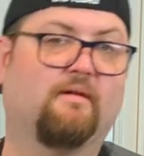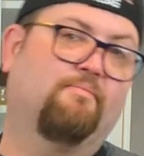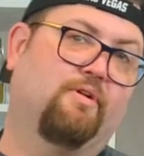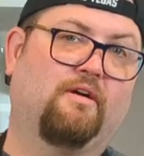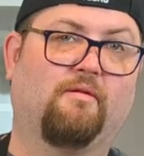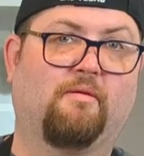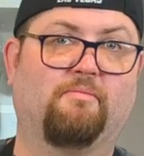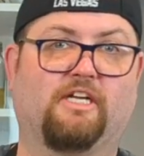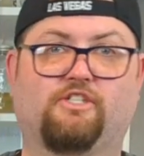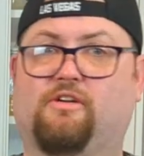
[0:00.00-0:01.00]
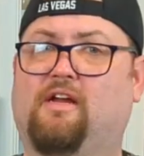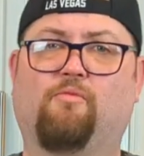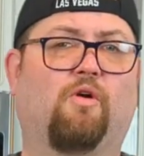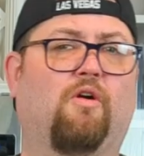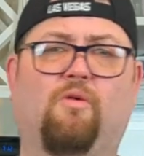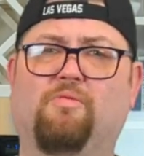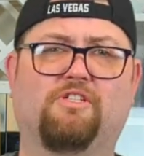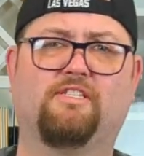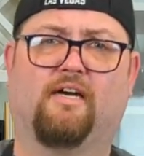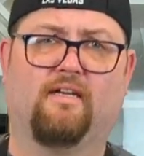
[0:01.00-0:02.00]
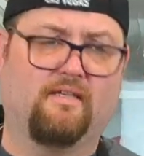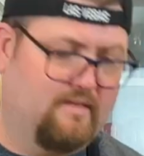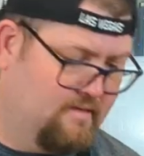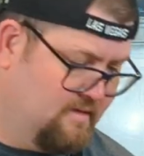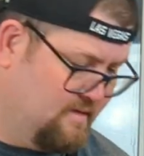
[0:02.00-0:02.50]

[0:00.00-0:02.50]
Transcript: these up, put it in our mixture, and we're almost done.